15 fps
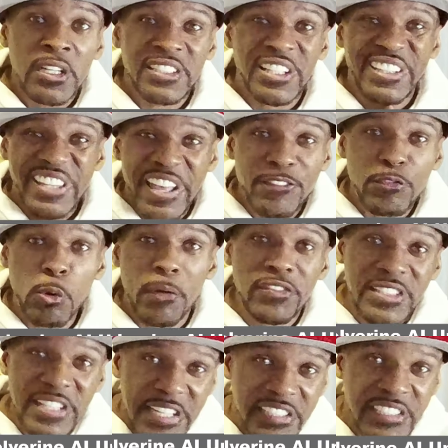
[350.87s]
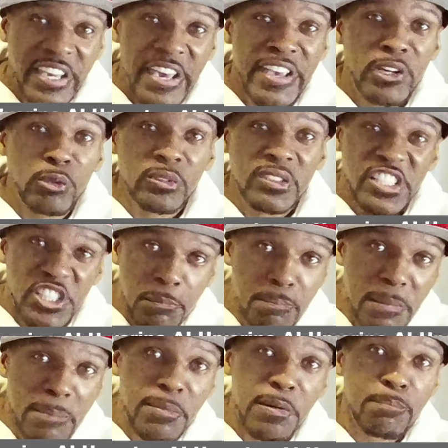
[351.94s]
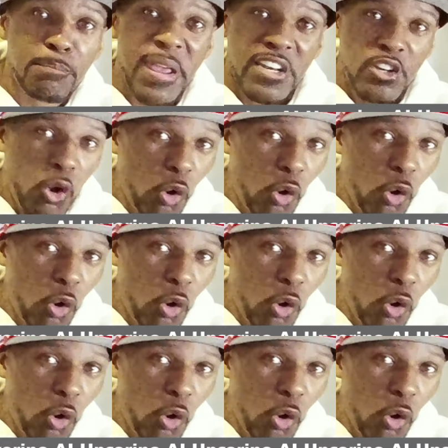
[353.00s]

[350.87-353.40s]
the level of detail, dismemberment,